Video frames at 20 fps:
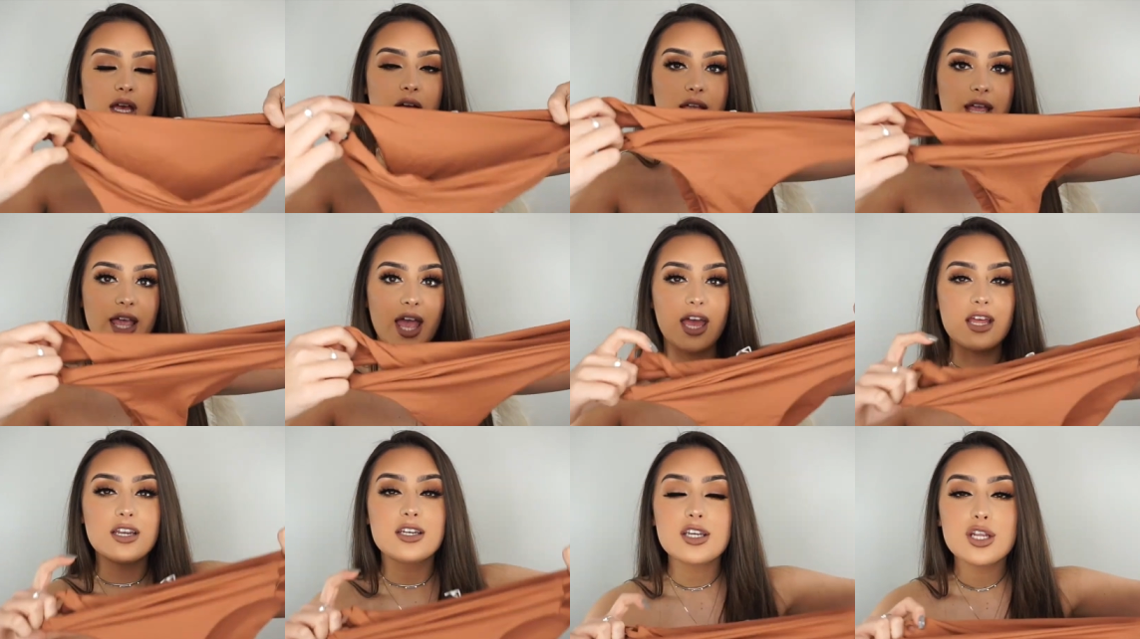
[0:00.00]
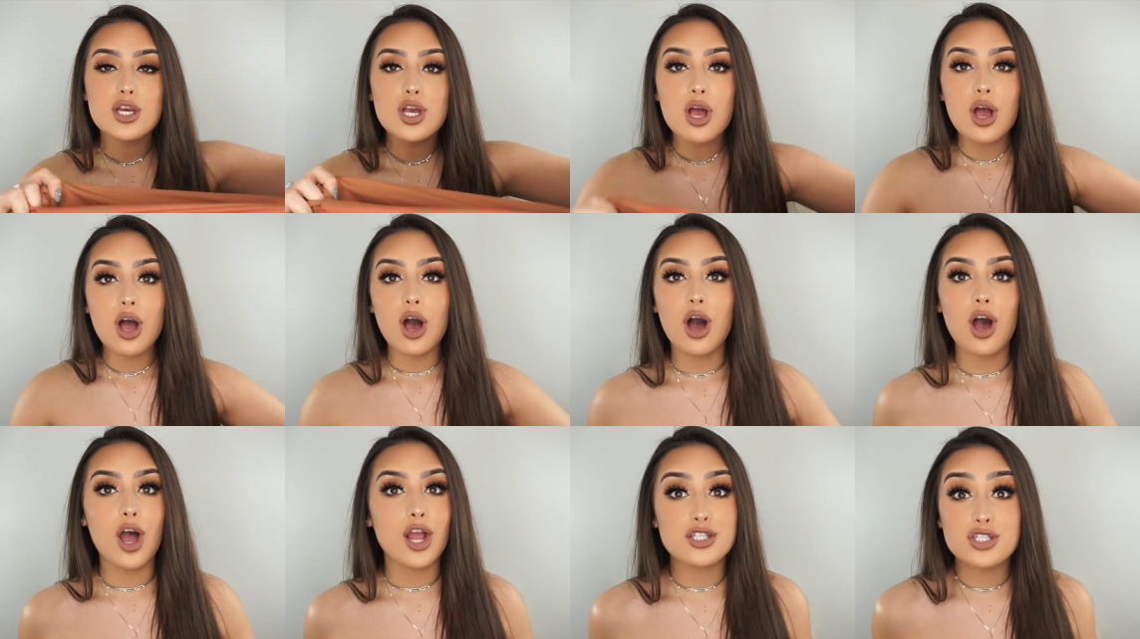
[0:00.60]
Again,
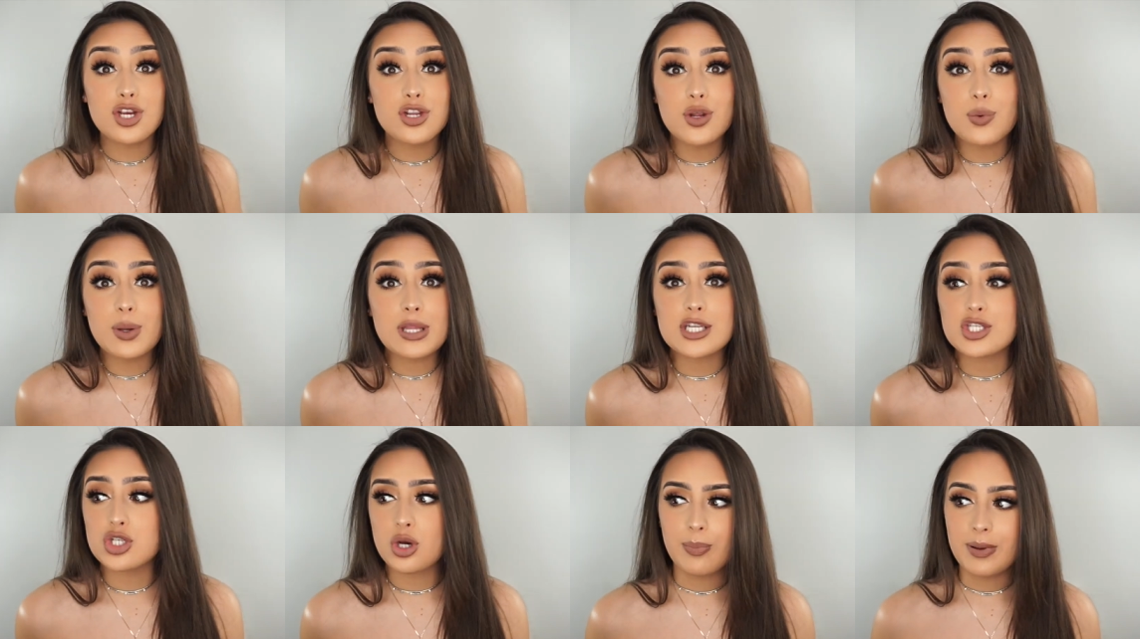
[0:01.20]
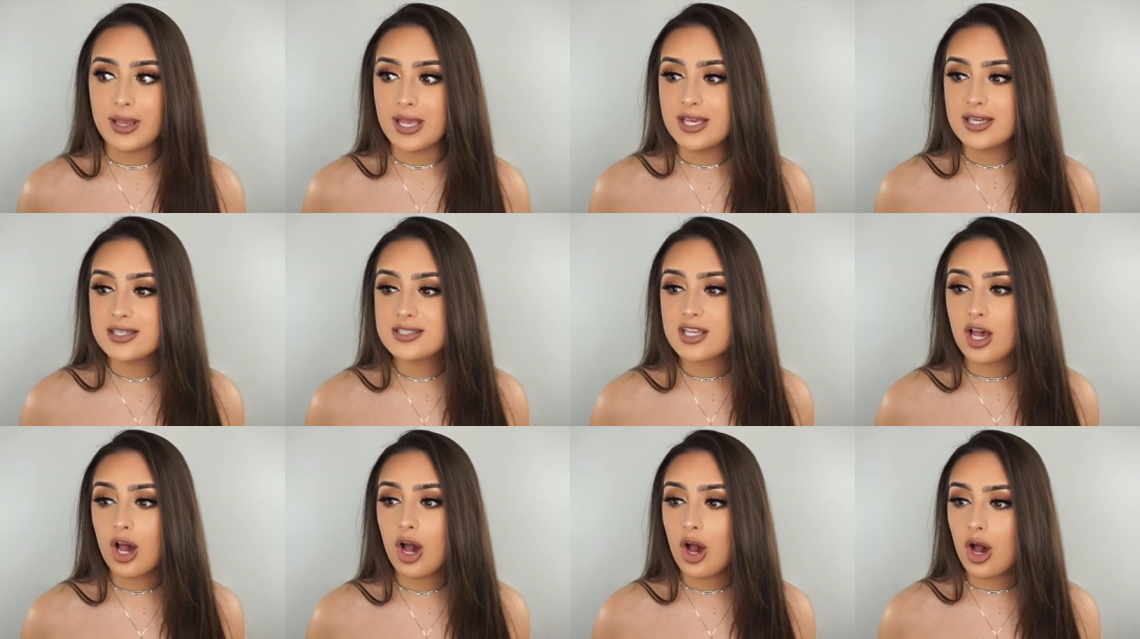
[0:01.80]
I don't know where the top
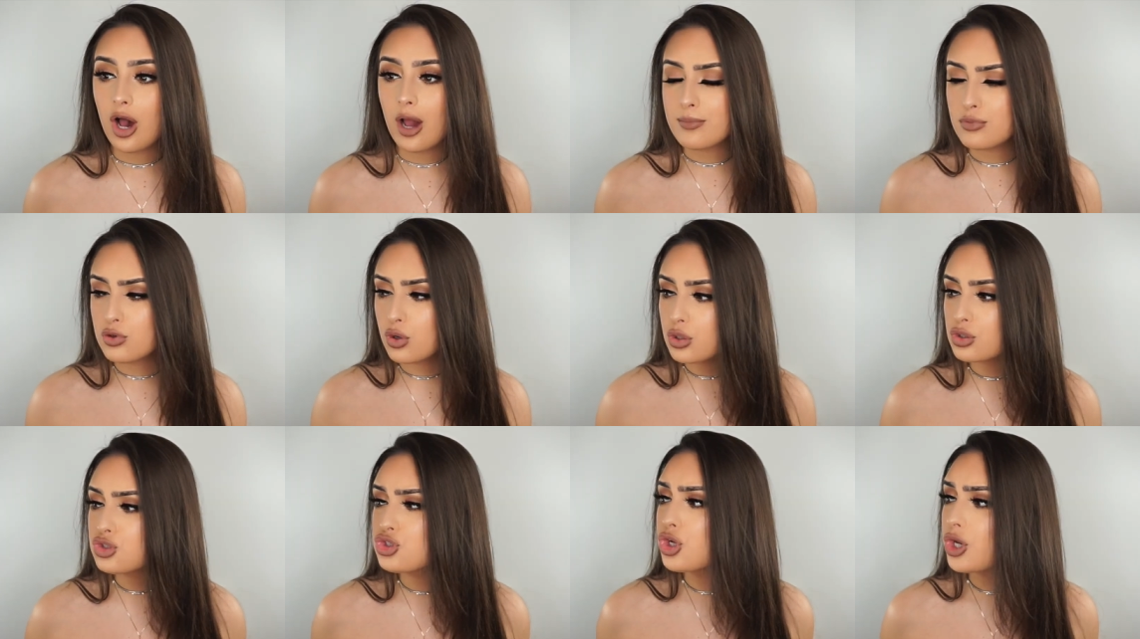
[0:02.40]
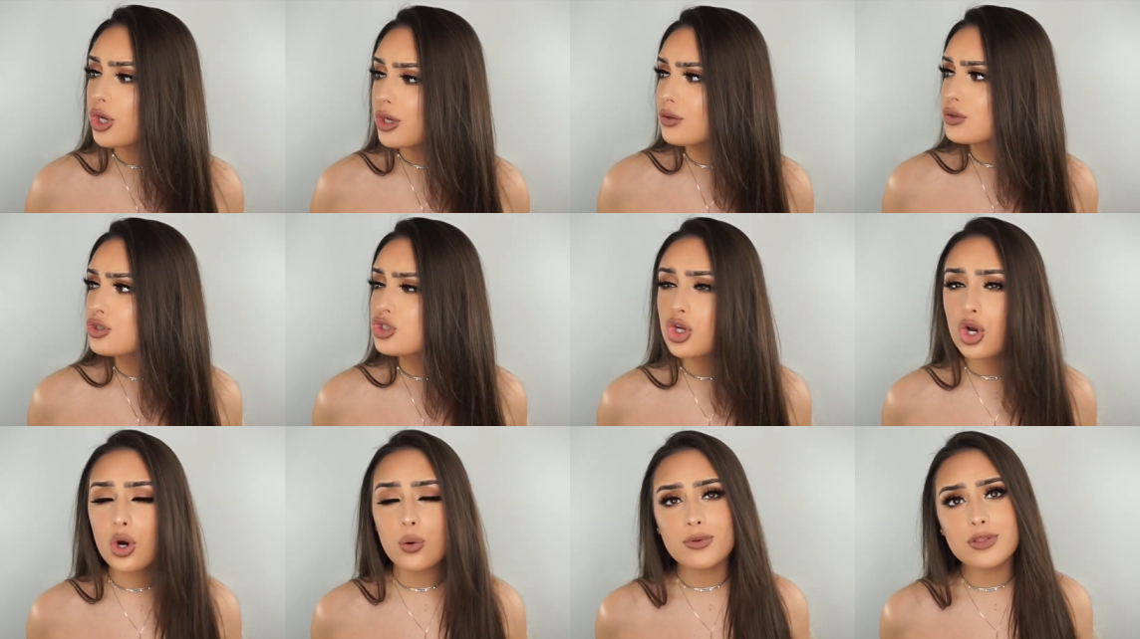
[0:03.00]
is. I'm not too
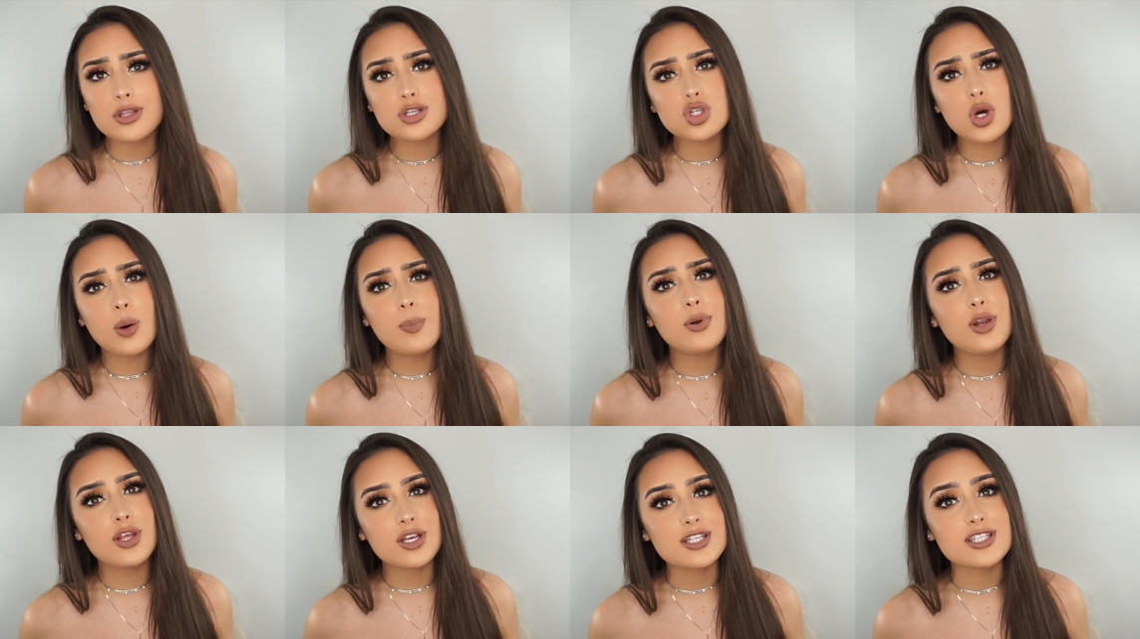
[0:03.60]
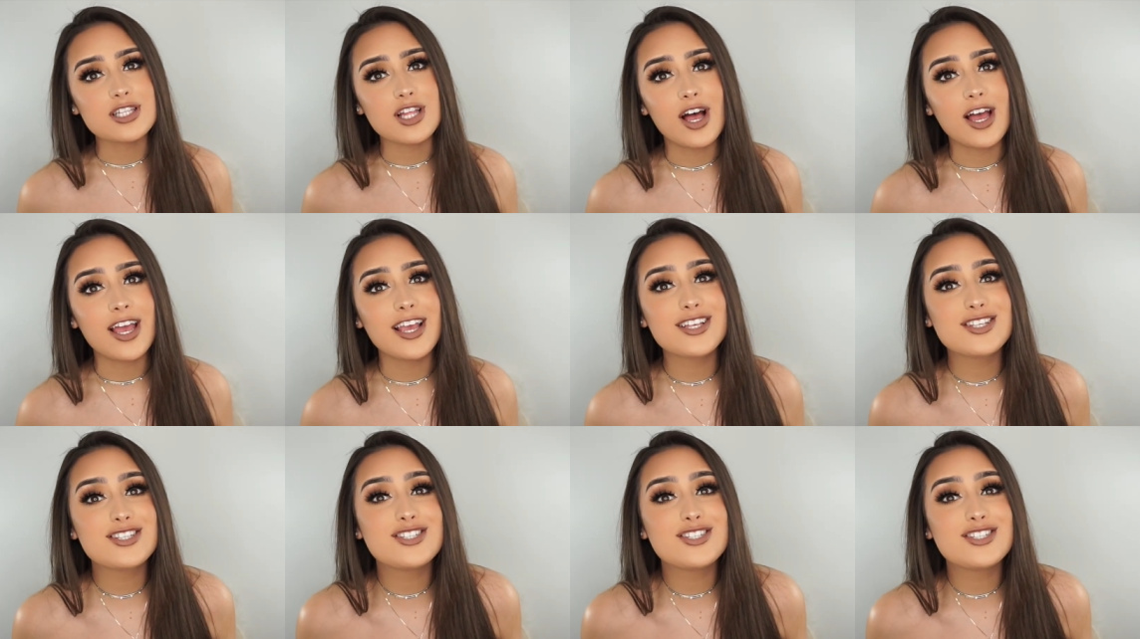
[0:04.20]
sure what the top looks like,